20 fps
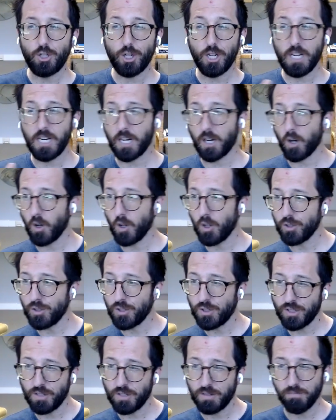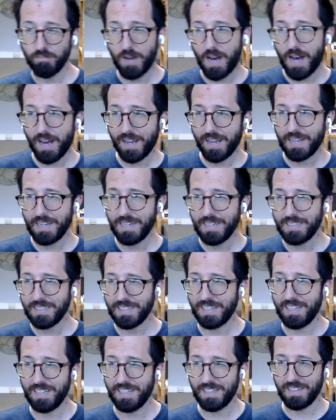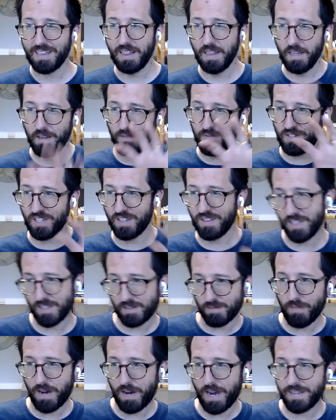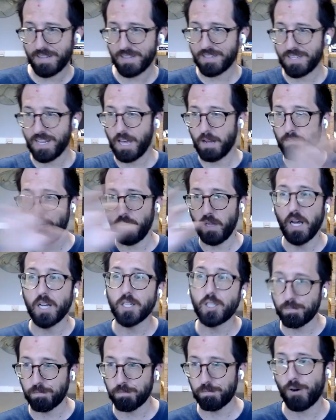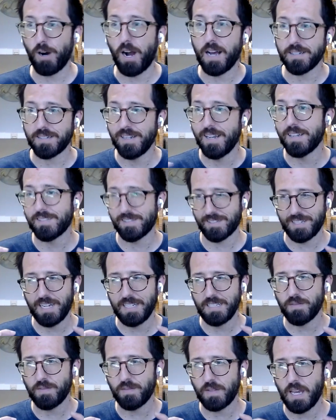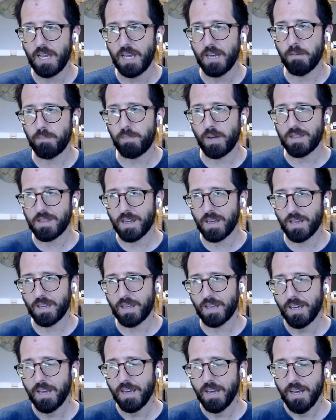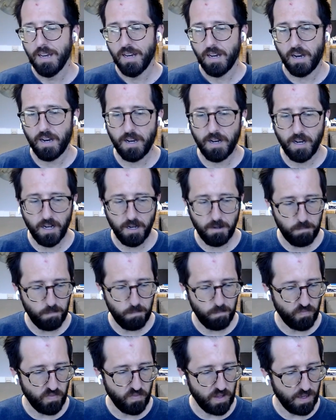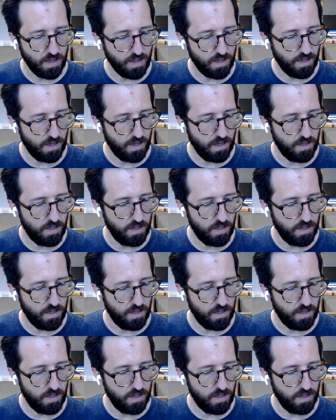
engineer's mind it lives in this mindset plus process kind of camp i think um,